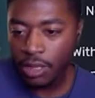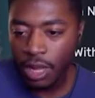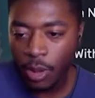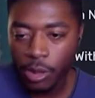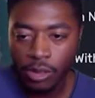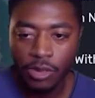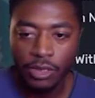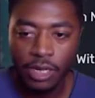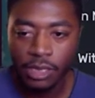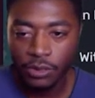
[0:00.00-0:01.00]
Oh, we don't know
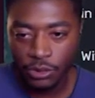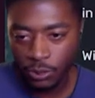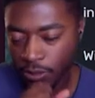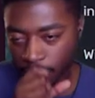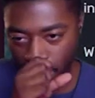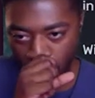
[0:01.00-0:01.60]
the English one.